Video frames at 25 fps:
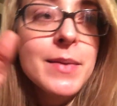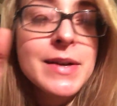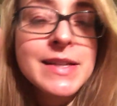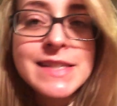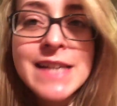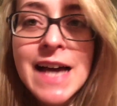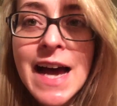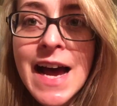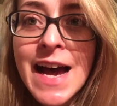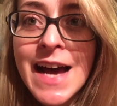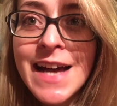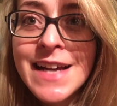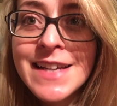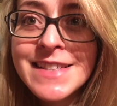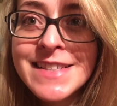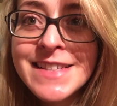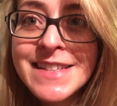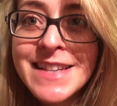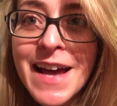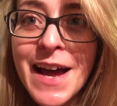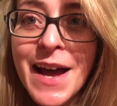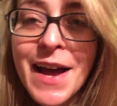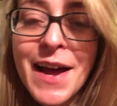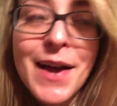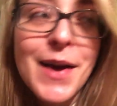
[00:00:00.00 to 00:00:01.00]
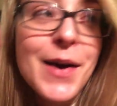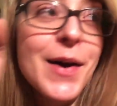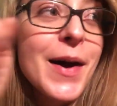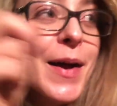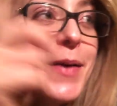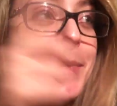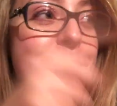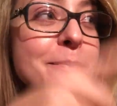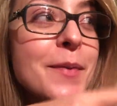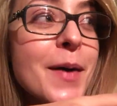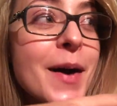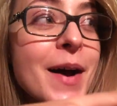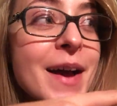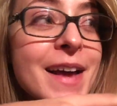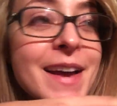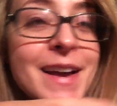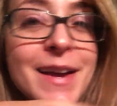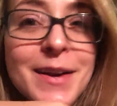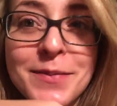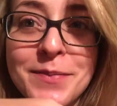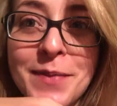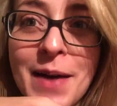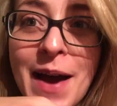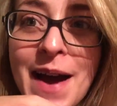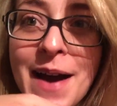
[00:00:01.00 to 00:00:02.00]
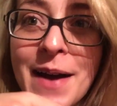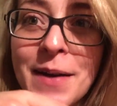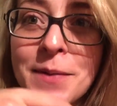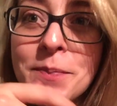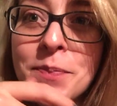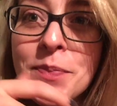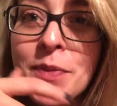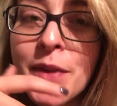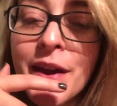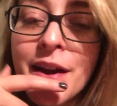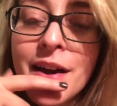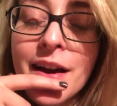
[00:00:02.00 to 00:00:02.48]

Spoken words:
and dad and Mike and Matt.